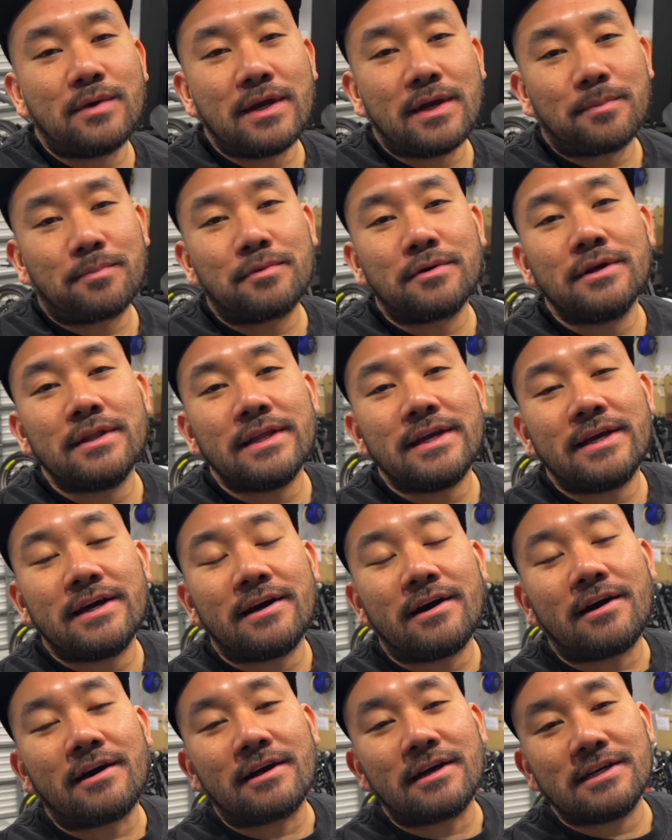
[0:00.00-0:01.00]
Aprilia
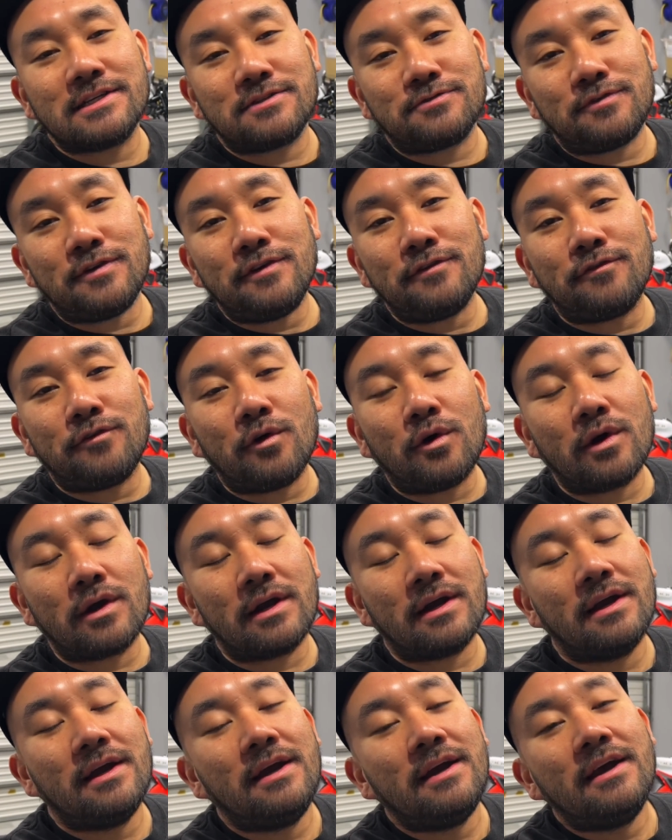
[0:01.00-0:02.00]

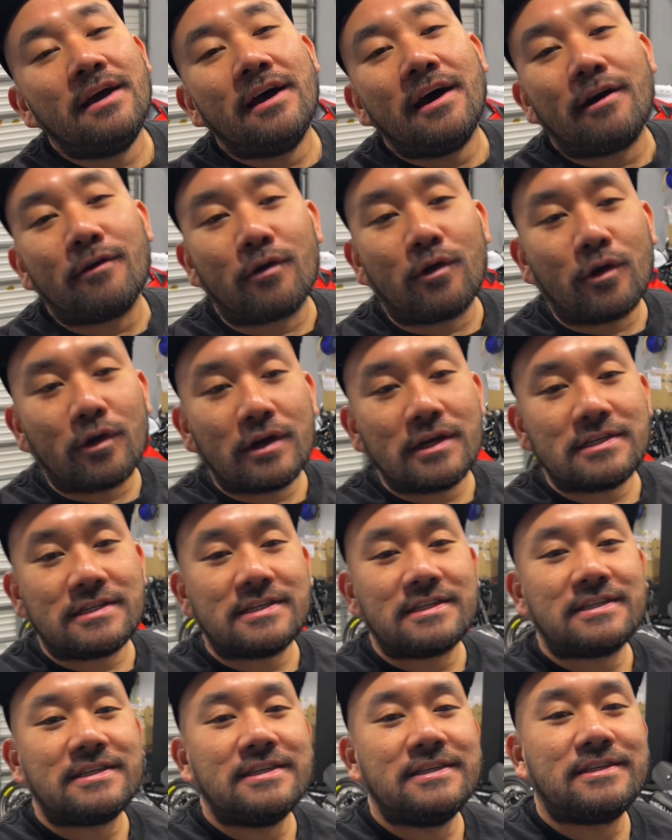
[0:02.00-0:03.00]
RSV4. Of course,
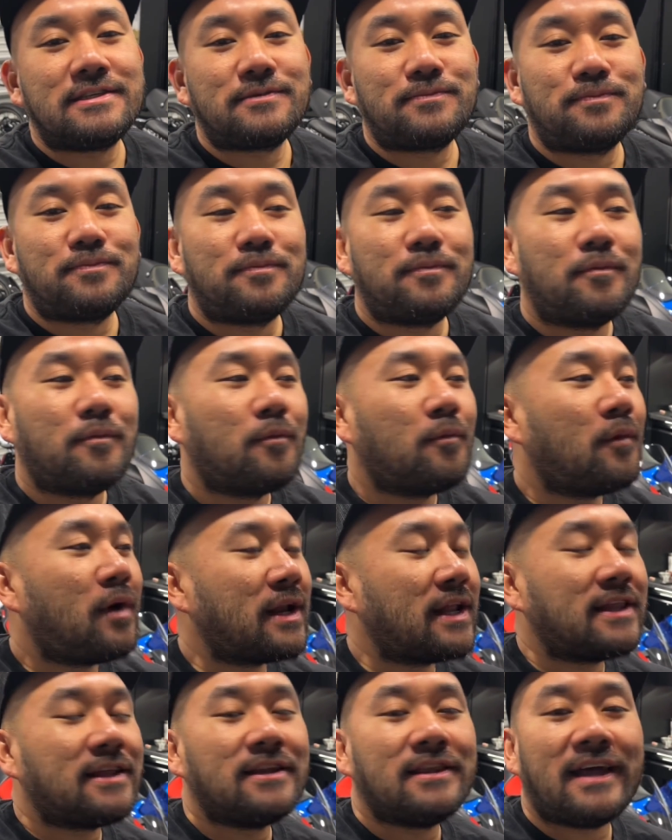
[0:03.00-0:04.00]
this is one
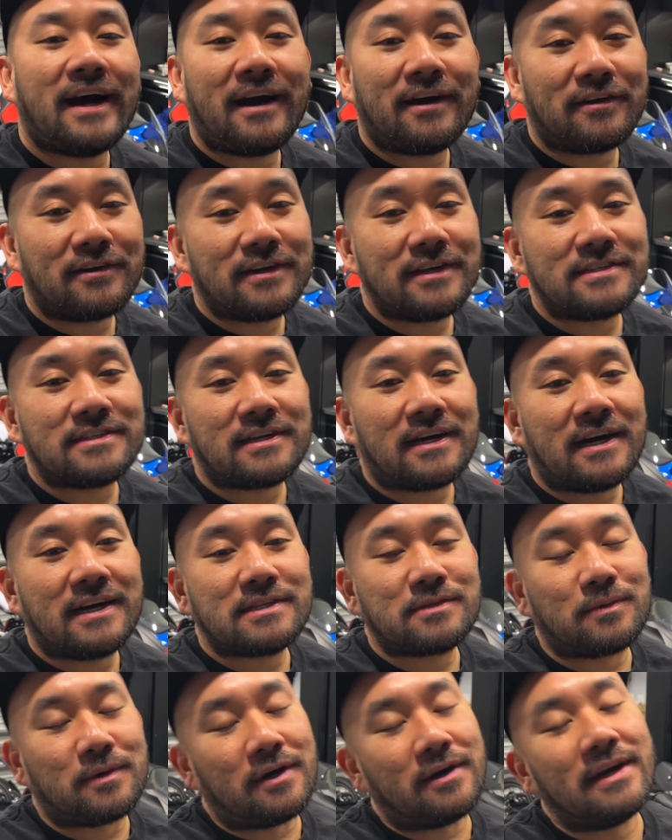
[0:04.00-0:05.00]
of the louder
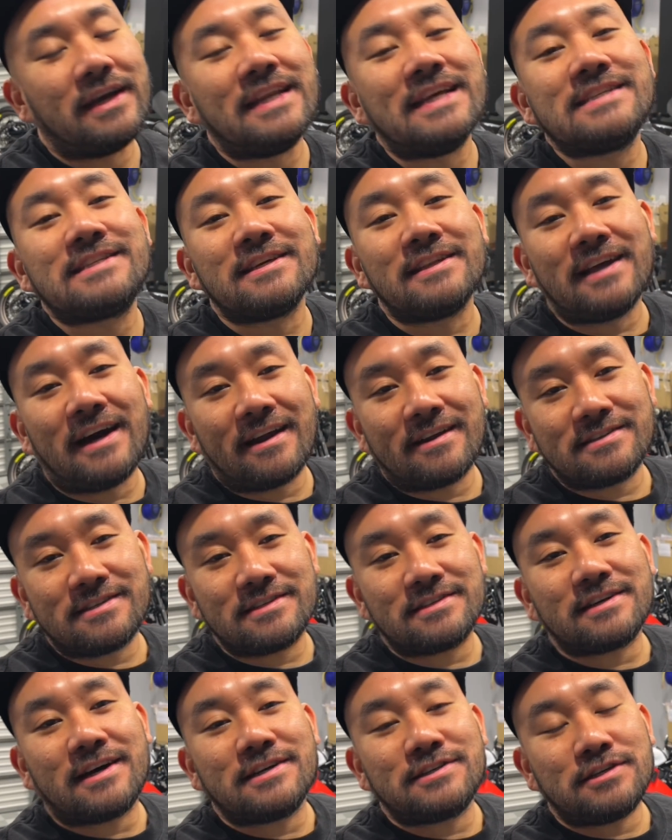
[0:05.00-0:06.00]
exhausts. Well, it is the loudest
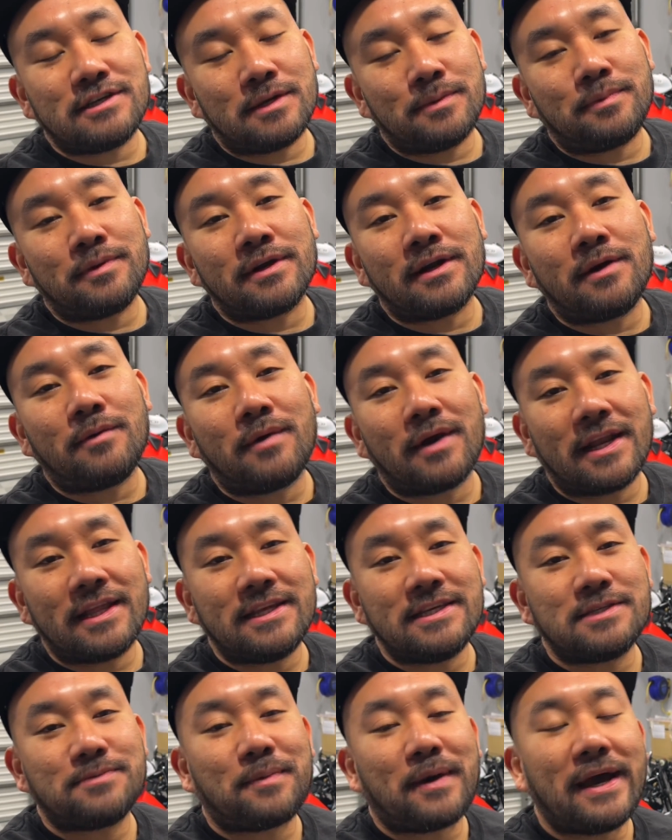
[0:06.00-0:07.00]
exhaust you could put on one of
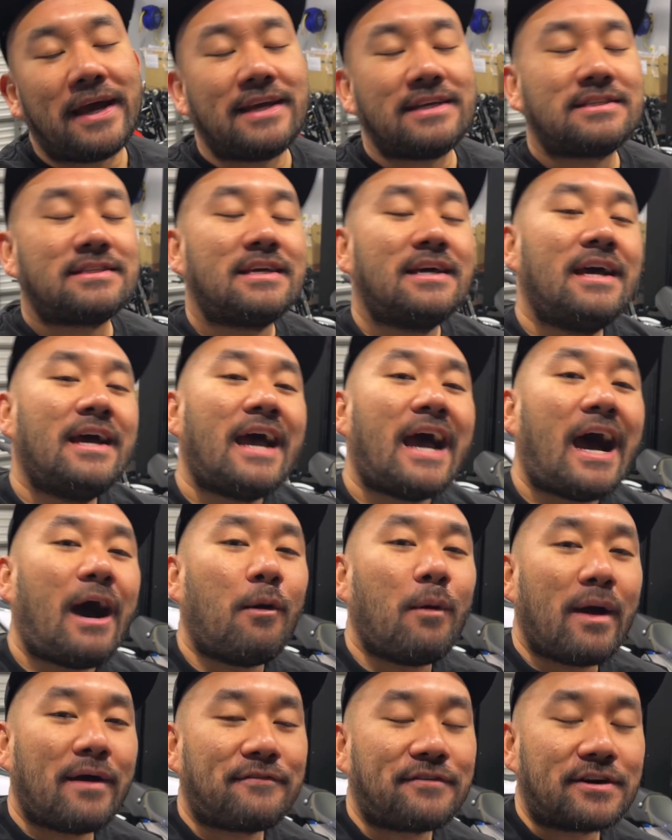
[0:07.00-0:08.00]
these bikes.
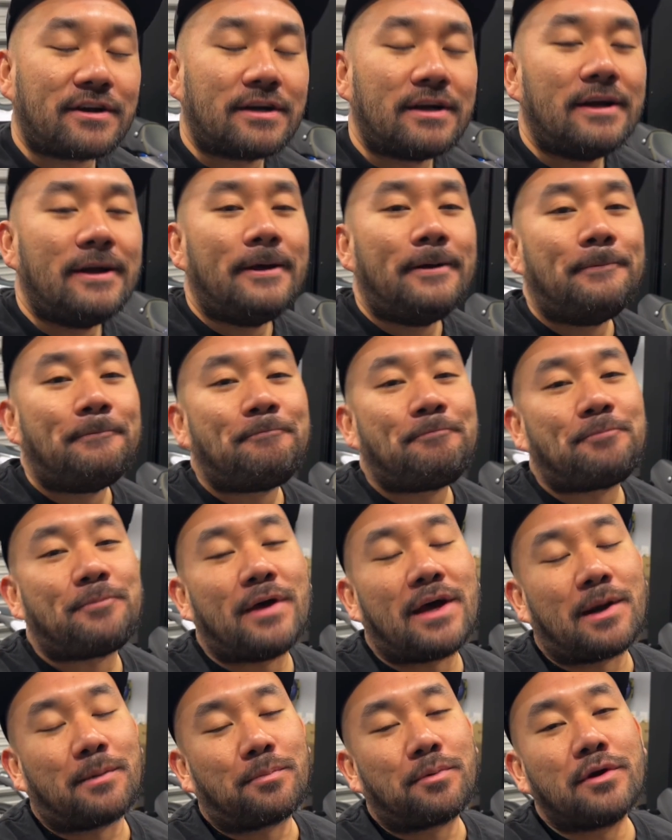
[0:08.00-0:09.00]
However,
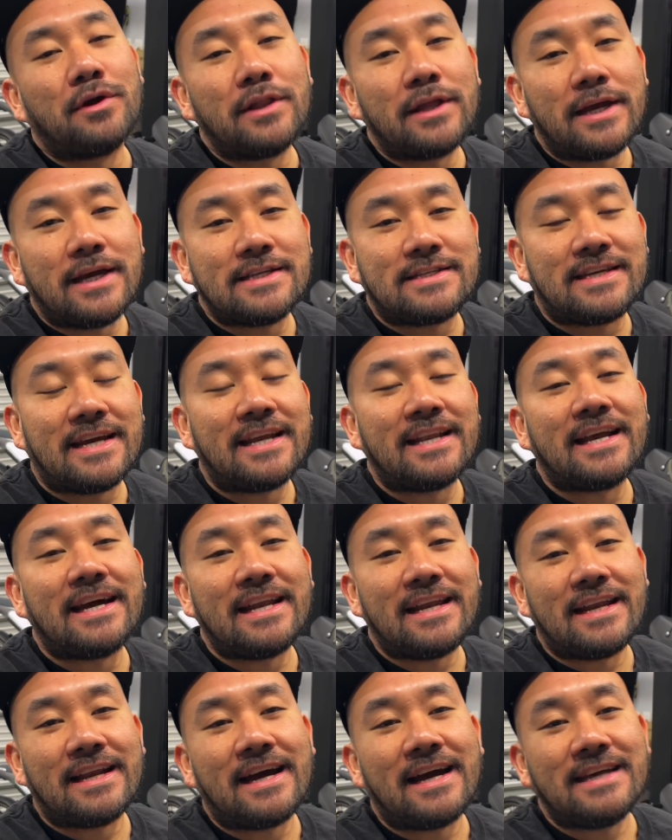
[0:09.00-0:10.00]
that Aprilia
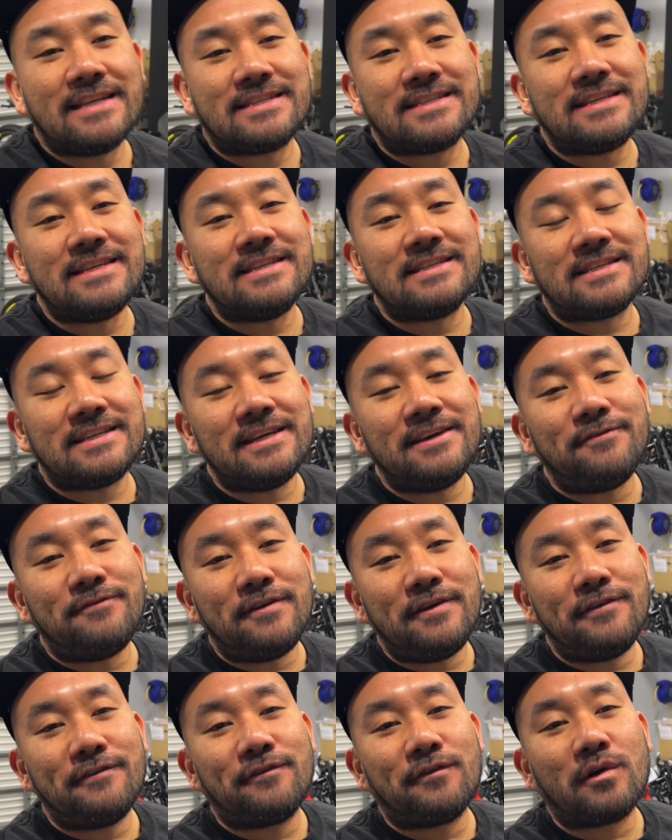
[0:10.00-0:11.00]

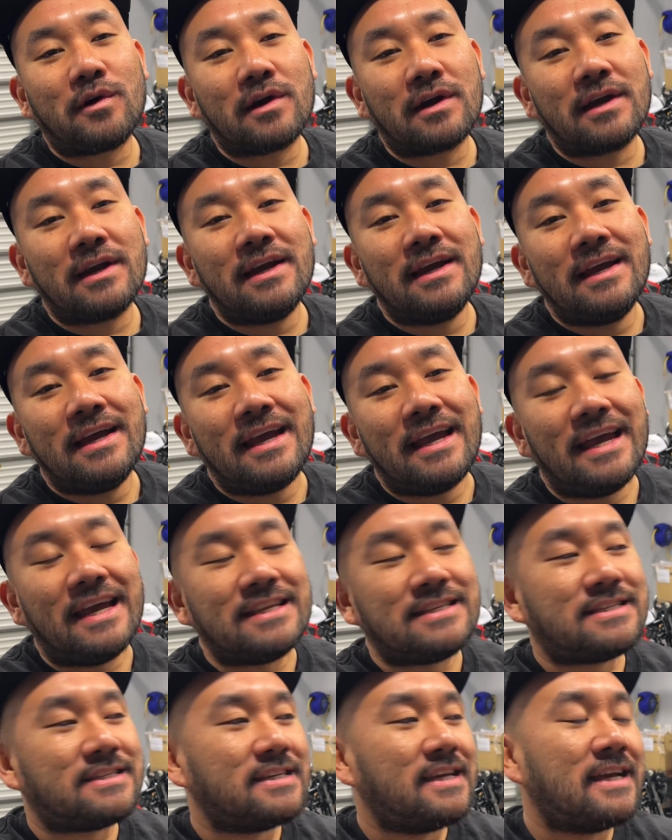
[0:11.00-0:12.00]
1099cc V4,
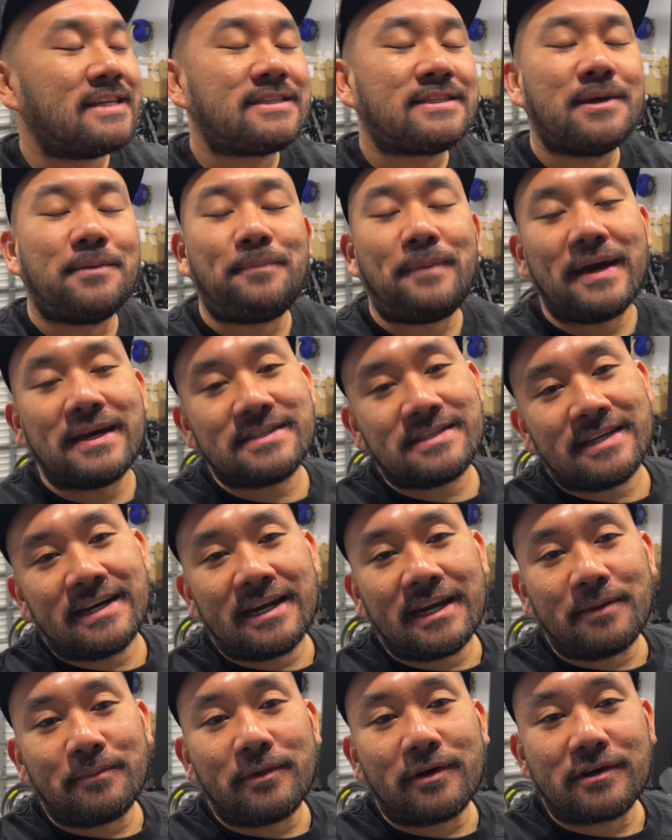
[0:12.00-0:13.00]
it's the best
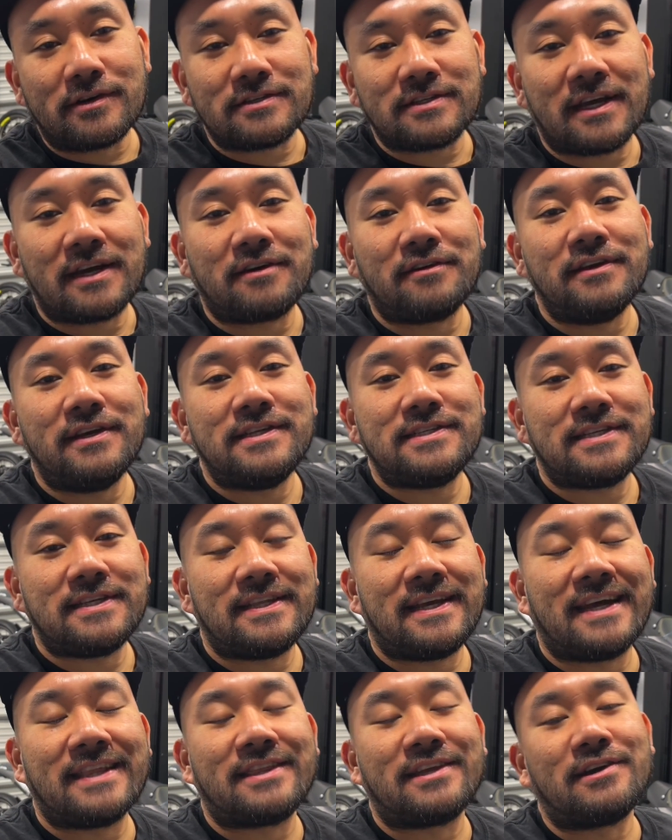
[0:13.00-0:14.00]
sounding motorcycle engine
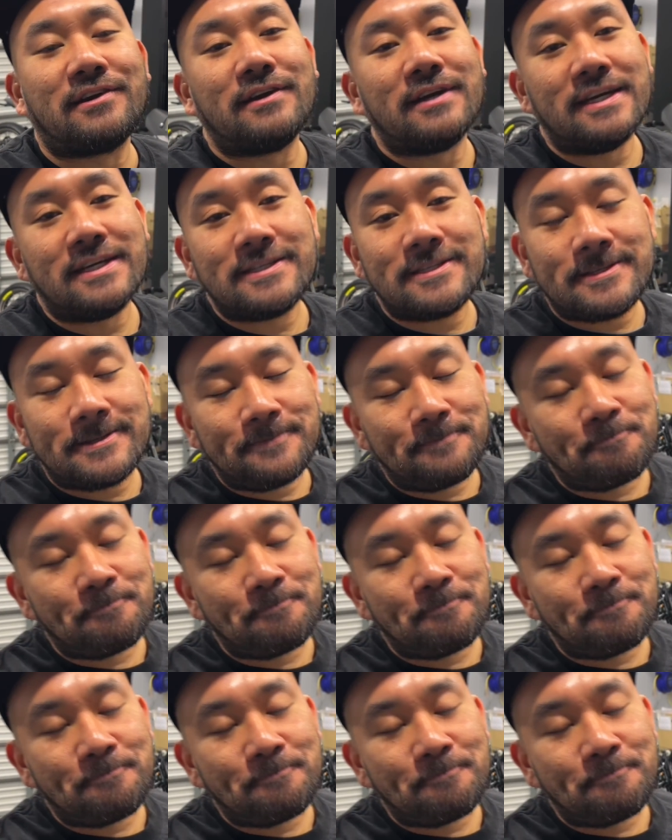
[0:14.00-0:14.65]
that there is.